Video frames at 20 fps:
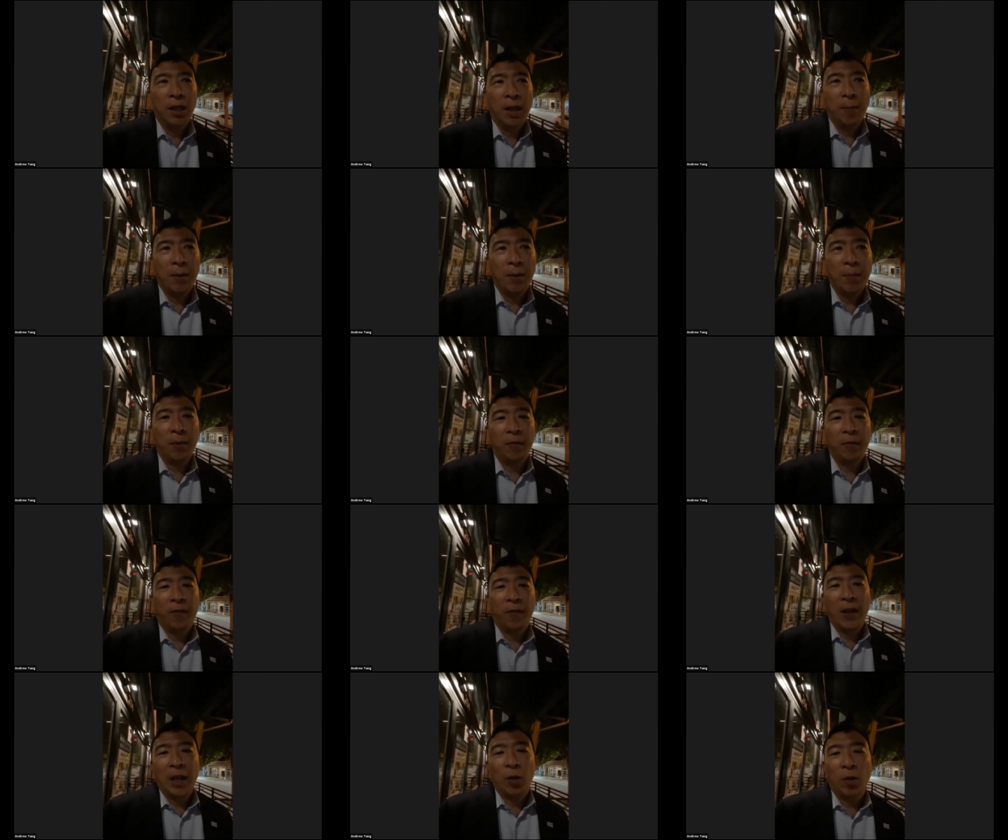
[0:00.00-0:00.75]
People
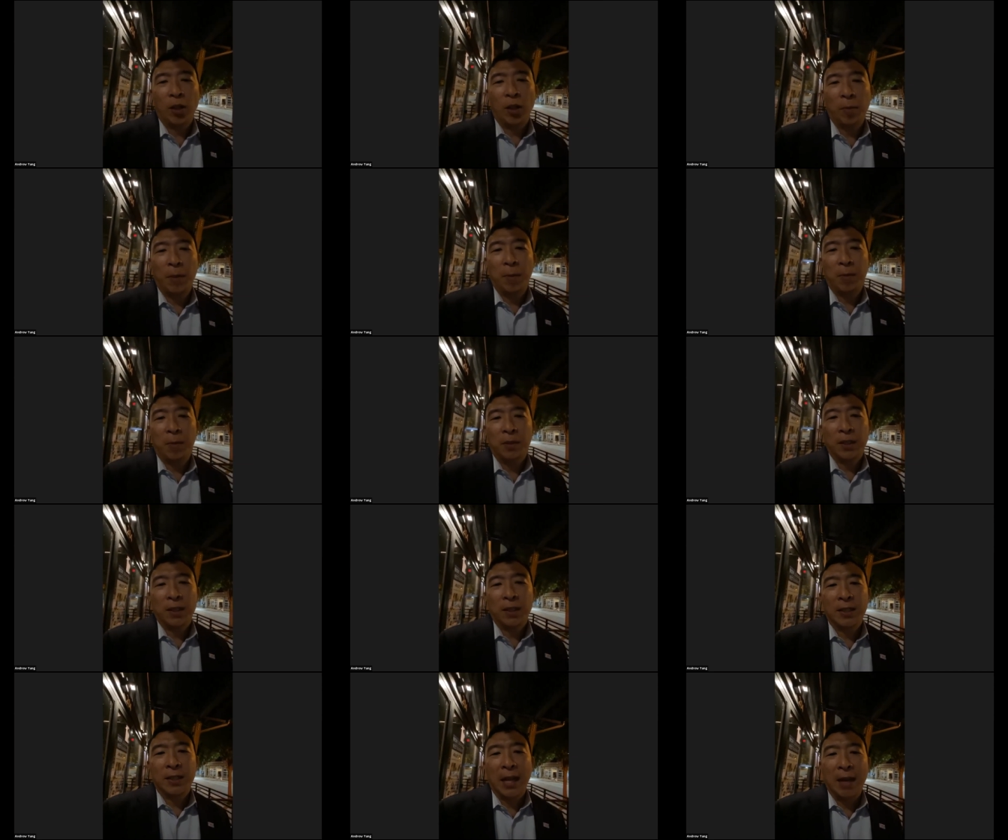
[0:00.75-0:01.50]
follow other people's
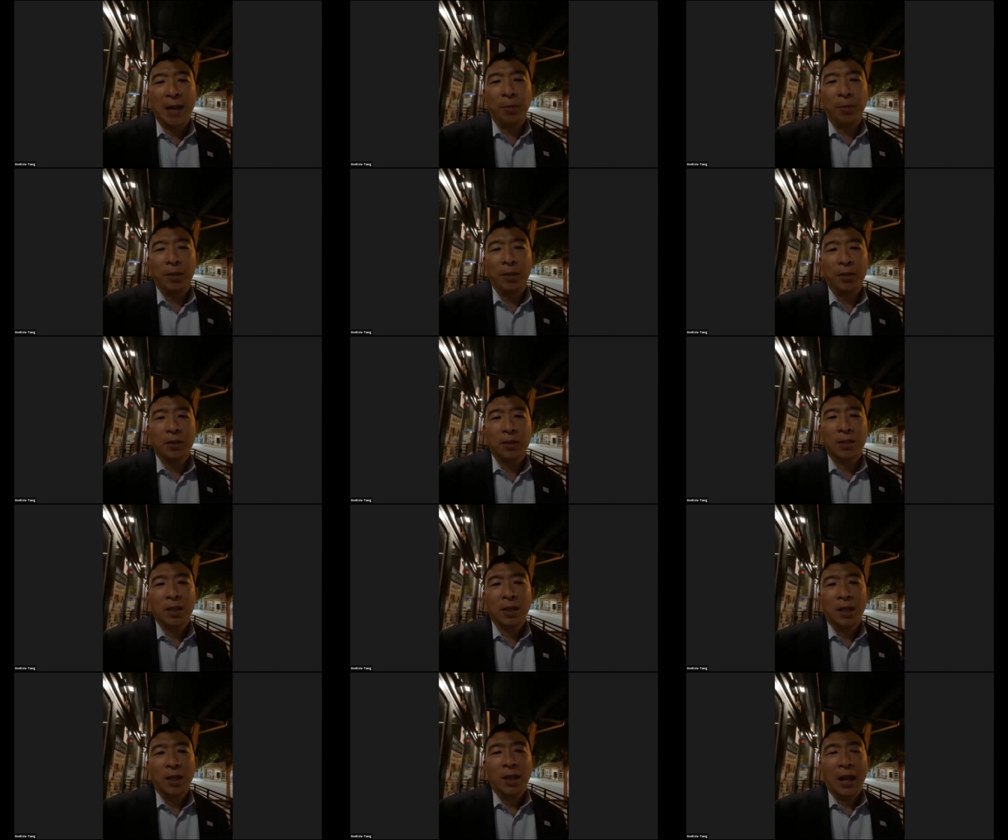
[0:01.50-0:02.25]
examples,
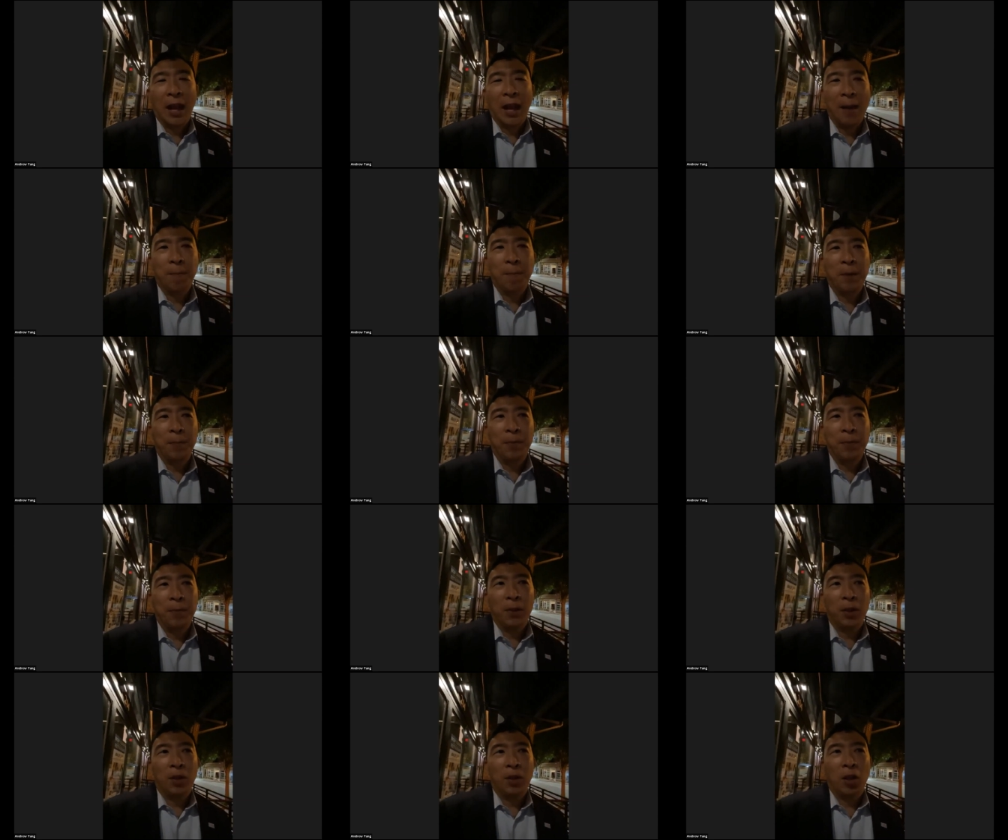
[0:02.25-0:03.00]
and
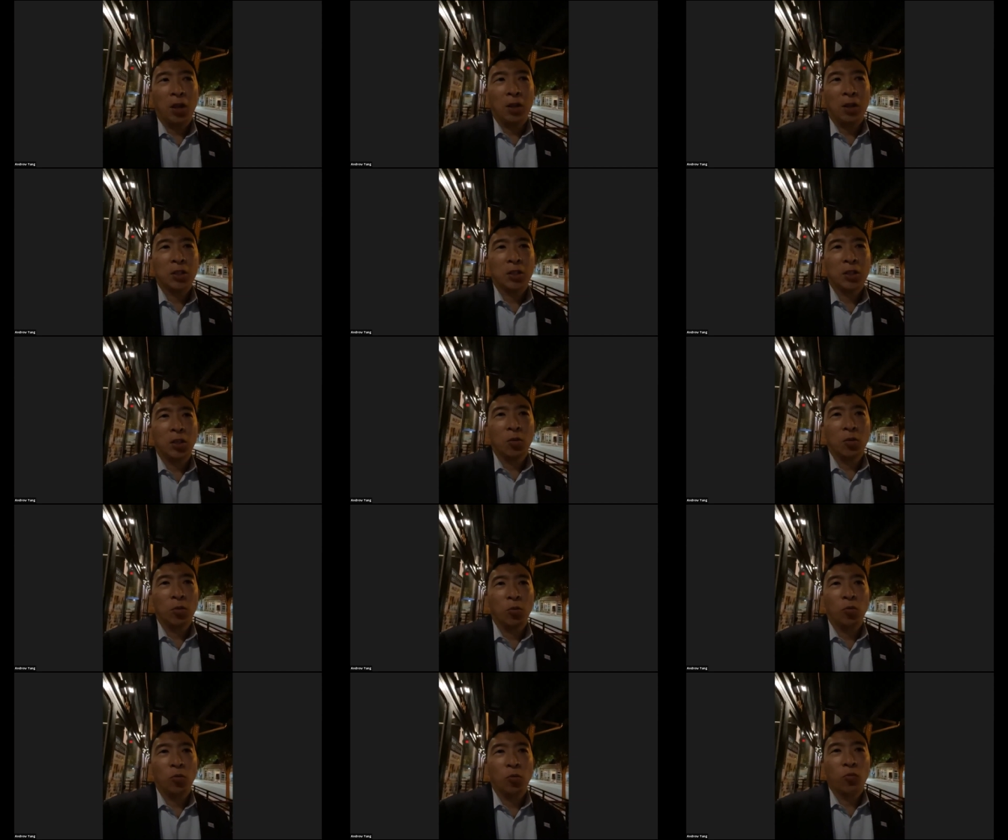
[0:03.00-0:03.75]
people
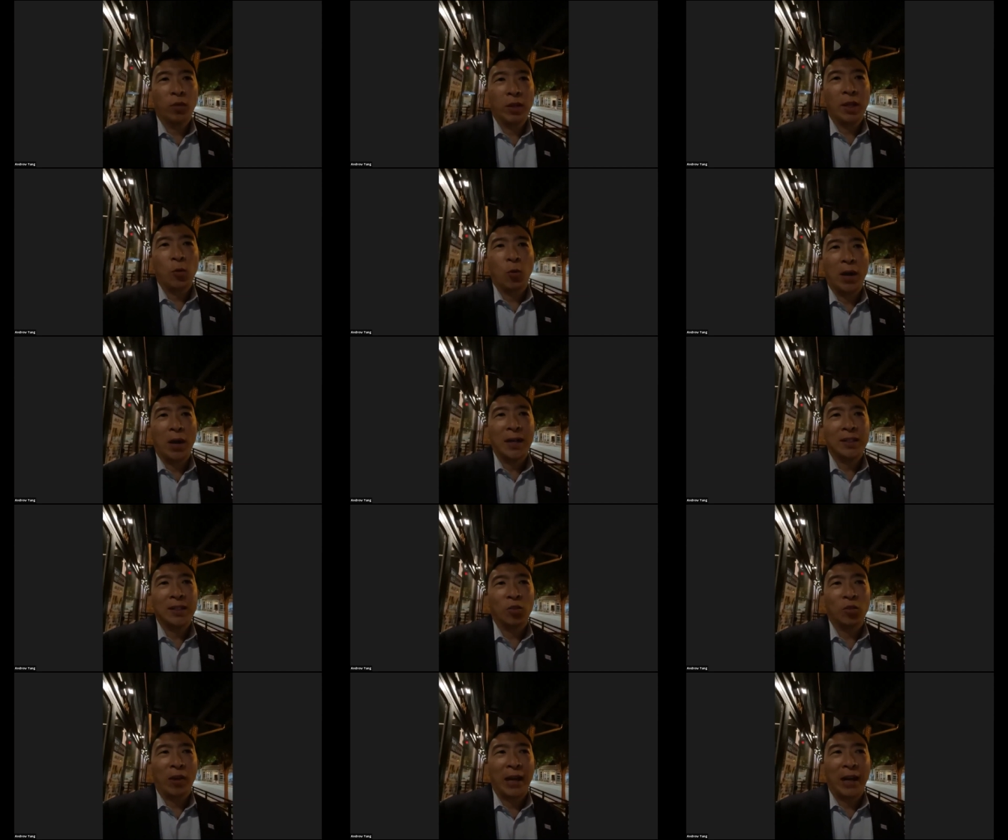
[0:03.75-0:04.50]
also really want
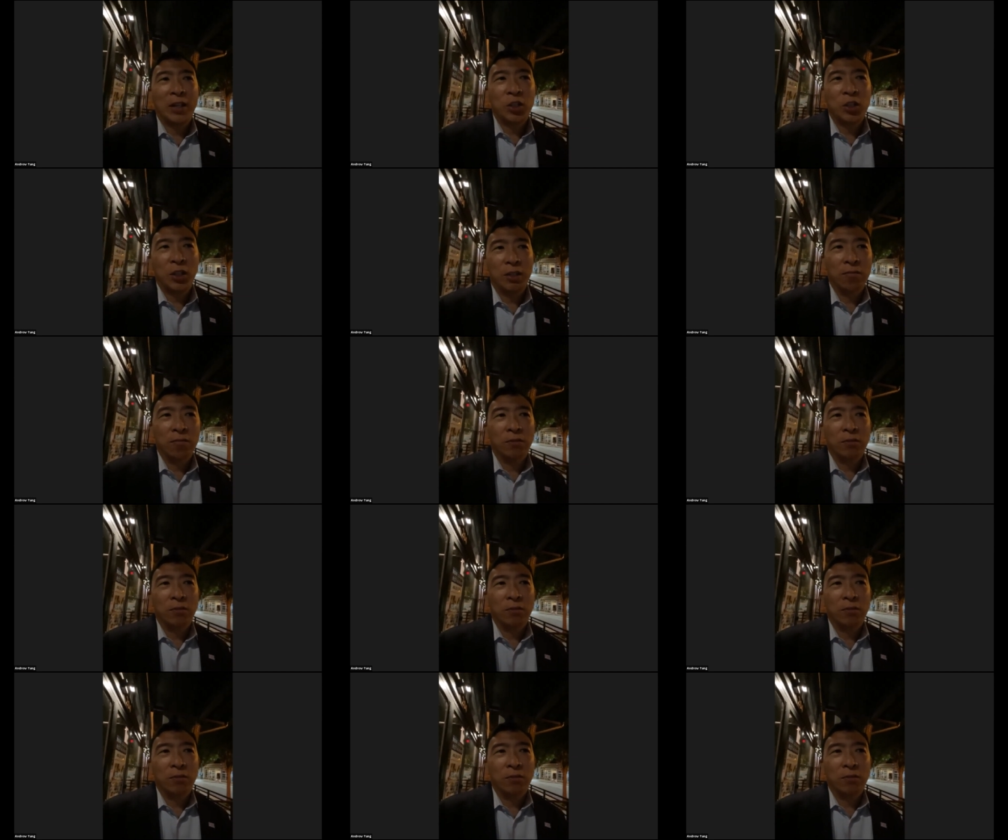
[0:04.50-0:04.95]
direction.